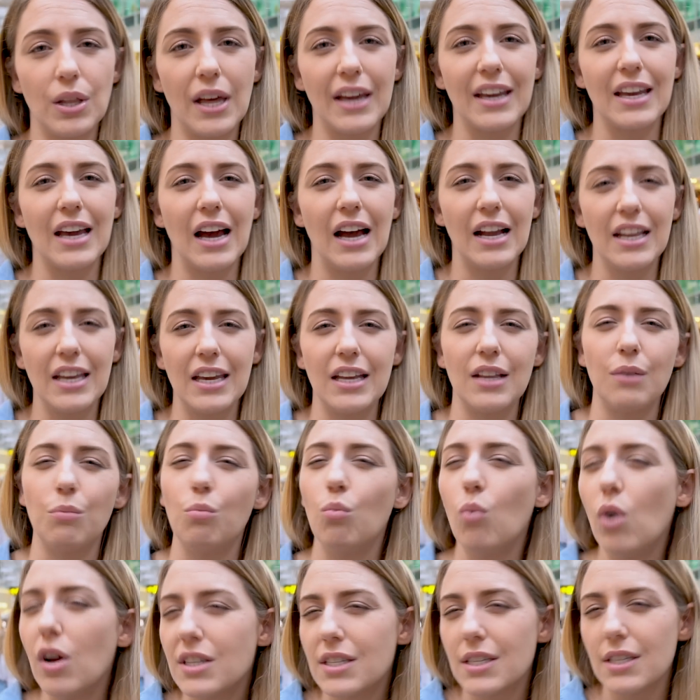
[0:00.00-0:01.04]
like Guardian
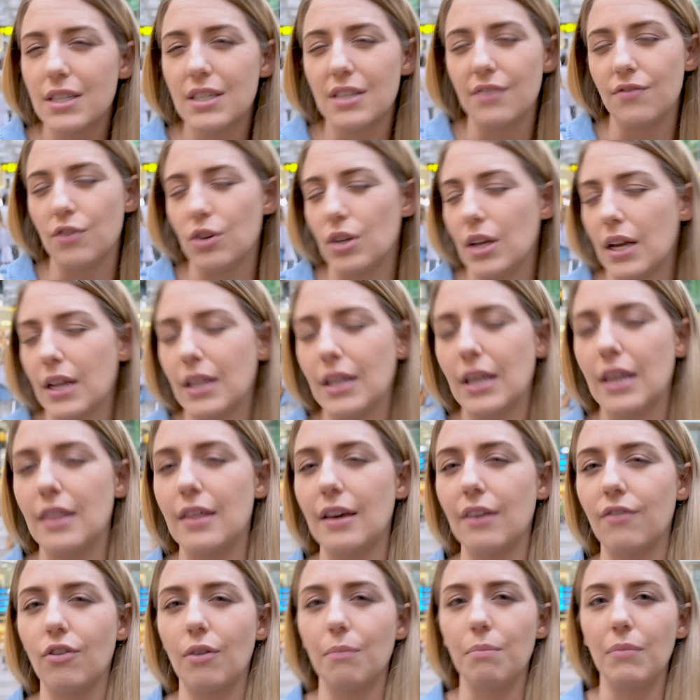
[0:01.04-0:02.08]
and Watson's if you need
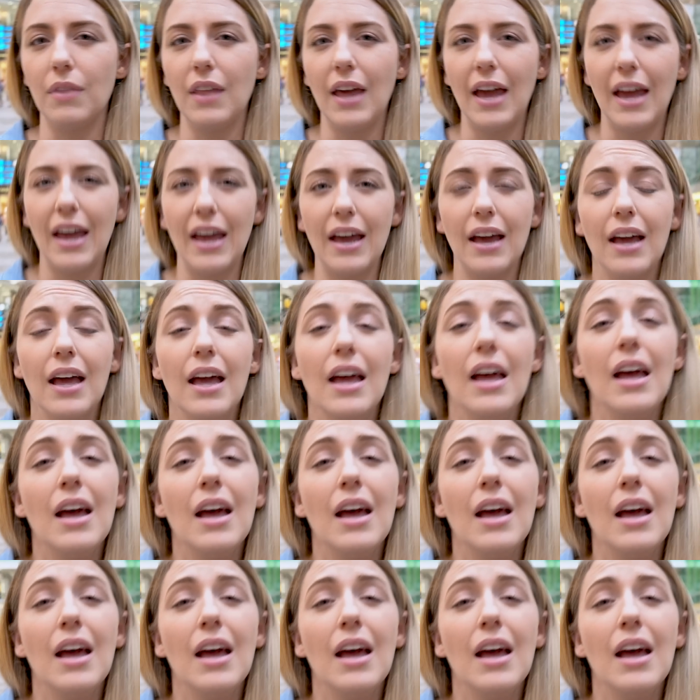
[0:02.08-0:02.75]
anything from there.